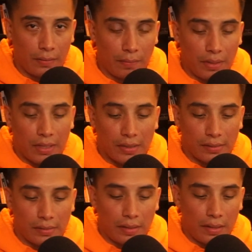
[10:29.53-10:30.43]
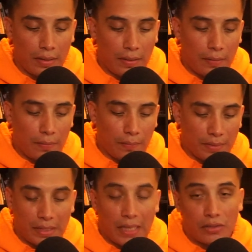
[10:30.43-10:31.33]
because
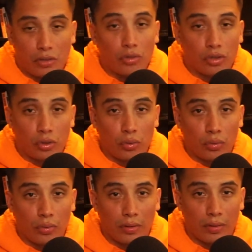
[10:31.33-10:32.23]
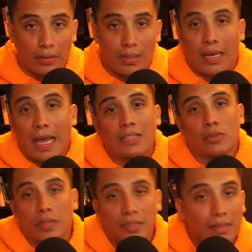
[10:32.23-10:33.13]
besides those two, the last
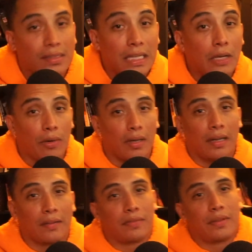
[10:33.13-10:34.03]
one is a secret life.